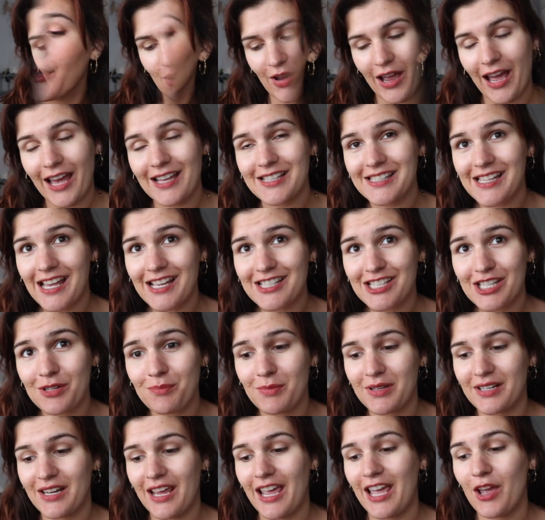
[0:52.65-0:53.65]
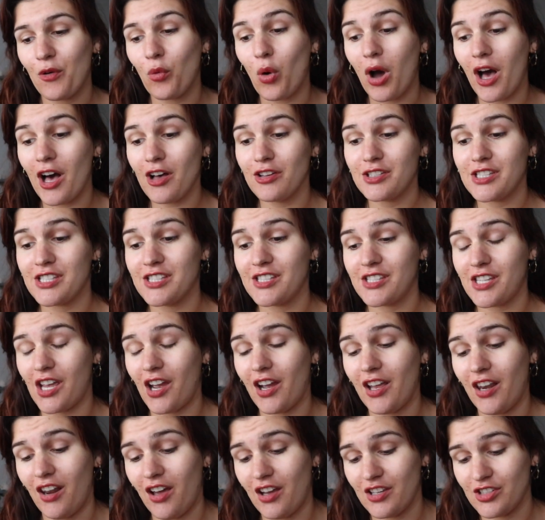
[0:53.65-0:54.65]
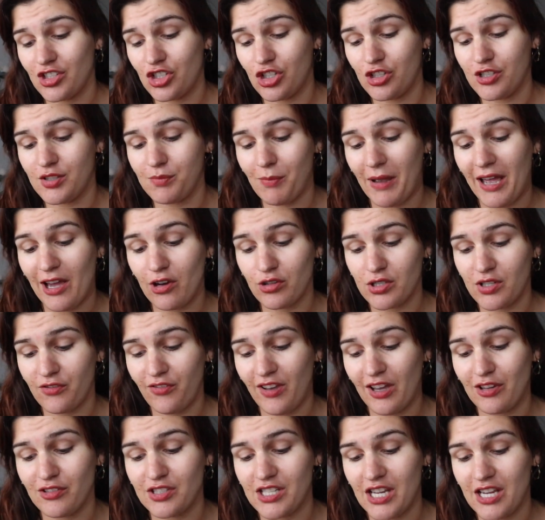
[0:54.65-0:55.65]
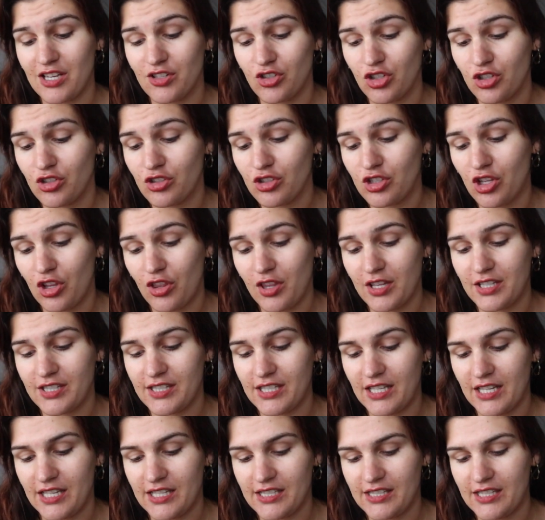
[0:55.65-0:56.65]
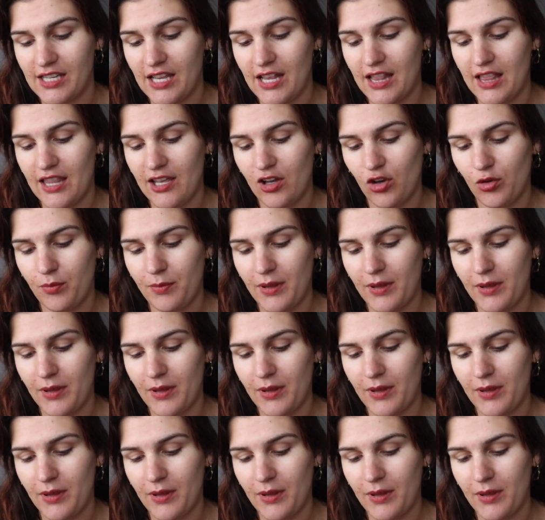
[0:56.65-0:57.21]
So it has actually been a while since I last used powder foundation, so this is a little